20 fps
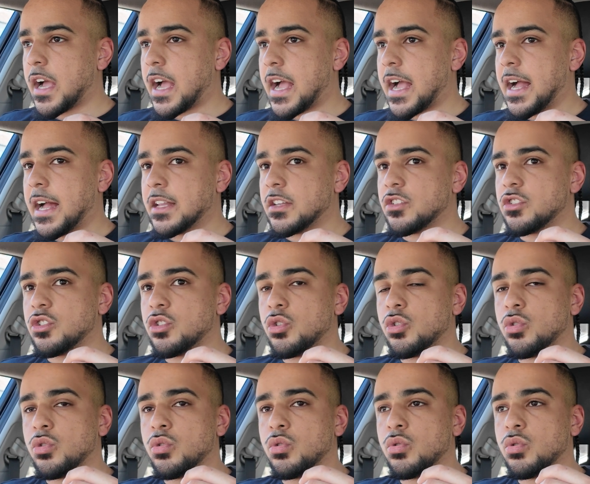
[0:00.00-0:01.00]
and
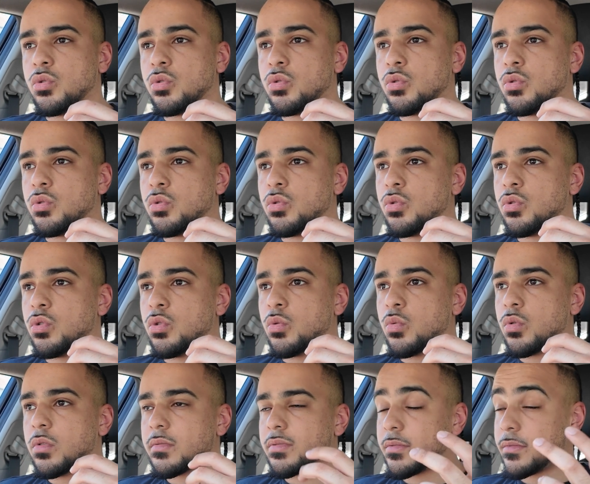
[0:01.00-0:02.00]

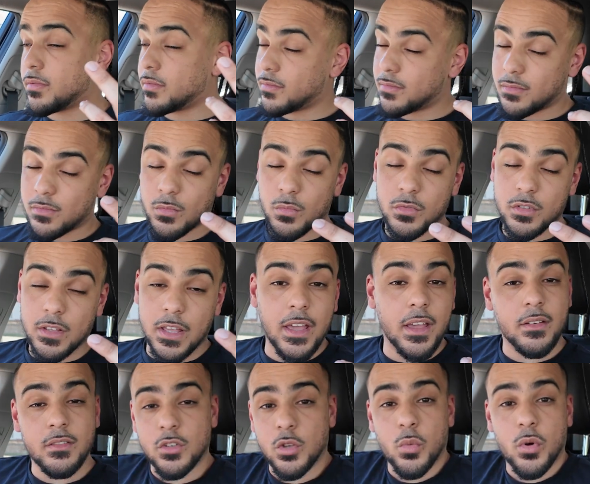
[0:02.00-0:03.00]
you
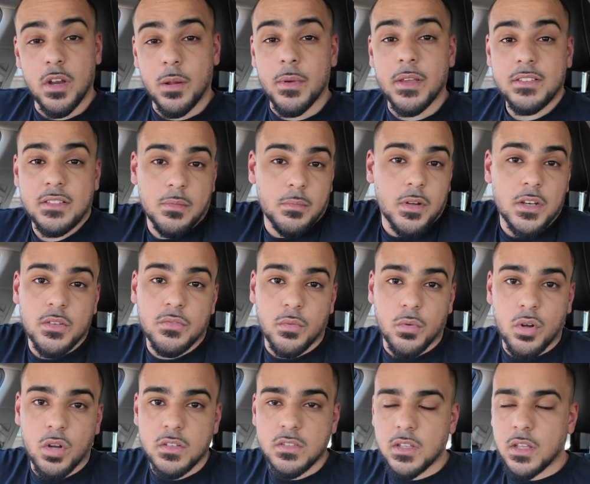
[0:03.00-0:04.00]
want to make some money
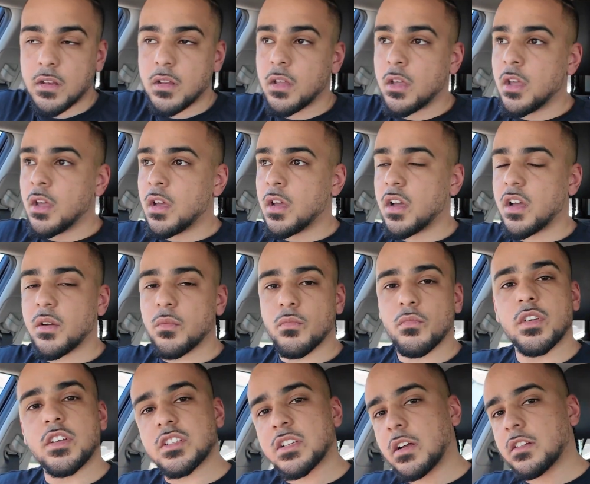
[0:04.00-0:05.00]
from content,
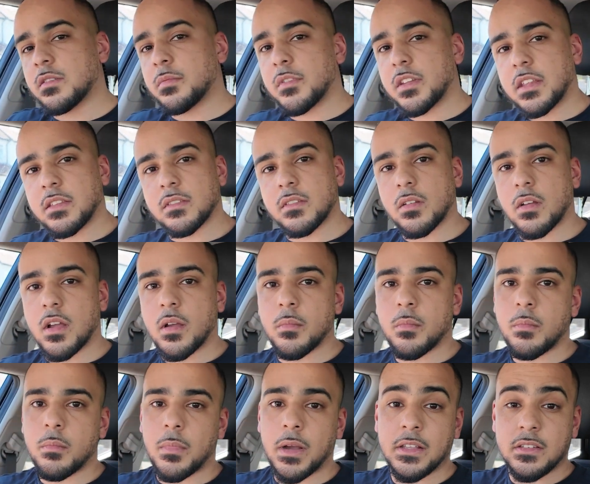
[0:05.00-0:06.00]
reach out to me on
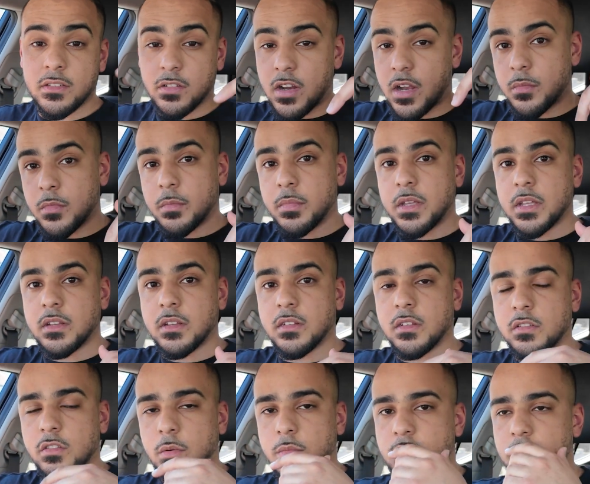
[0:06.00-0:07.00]
Instagram. My Instagram will be in the
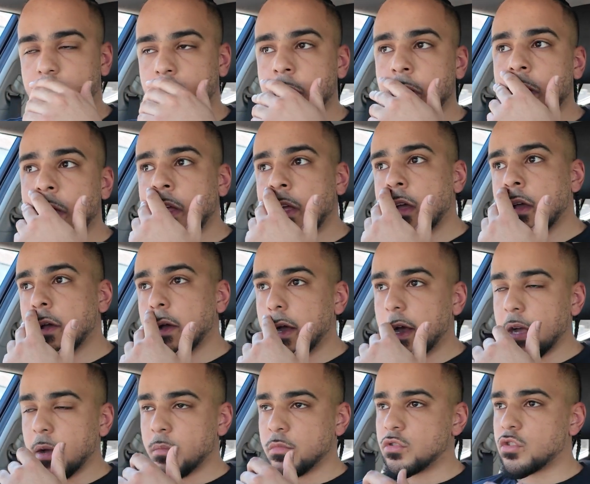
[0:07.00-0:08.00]
description.
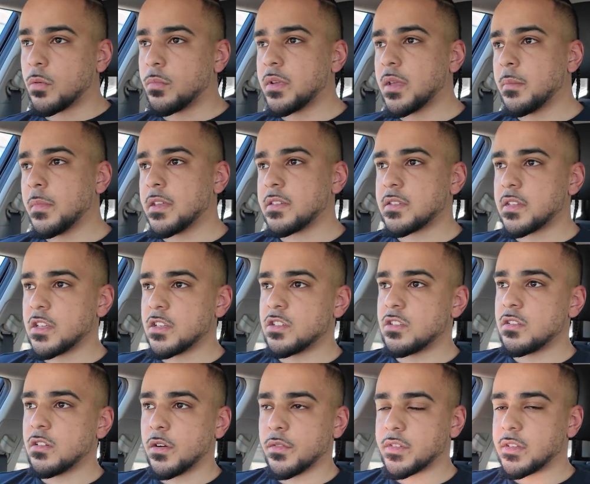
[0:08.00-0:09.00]
Drop me a
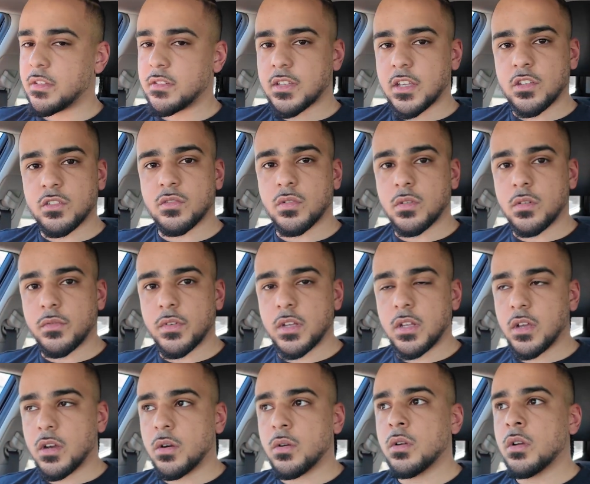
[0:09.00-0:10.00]
message. Obviously, say you saw the
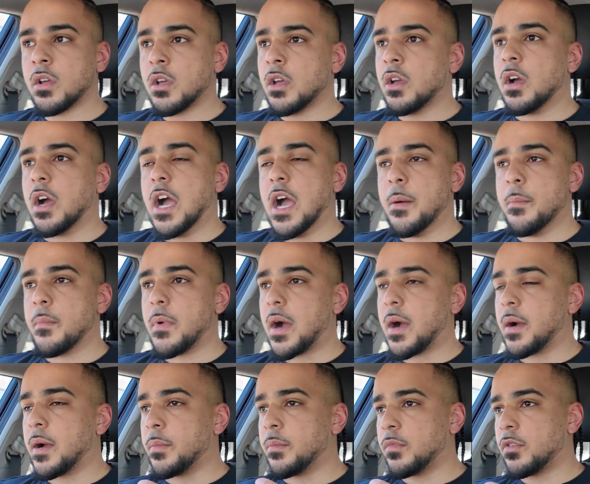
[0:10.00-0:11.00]
video.
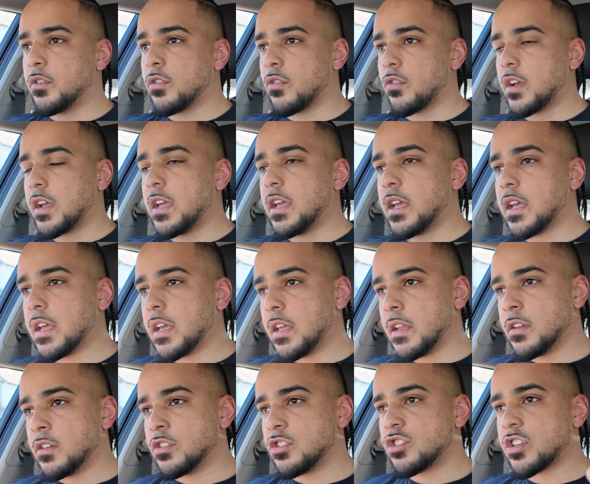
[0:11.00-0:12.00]
I'm
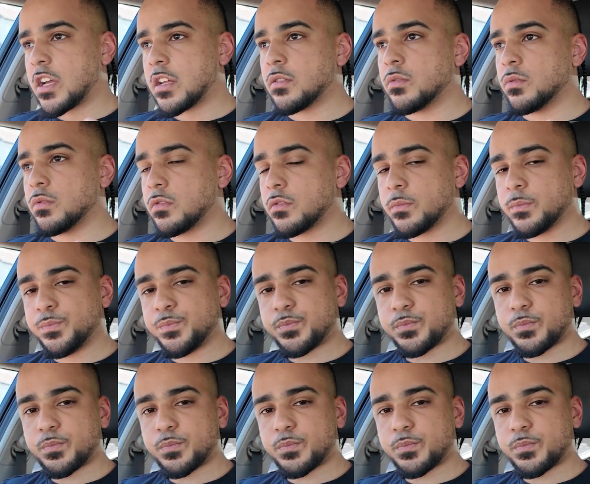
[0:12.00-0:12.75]
creating channels.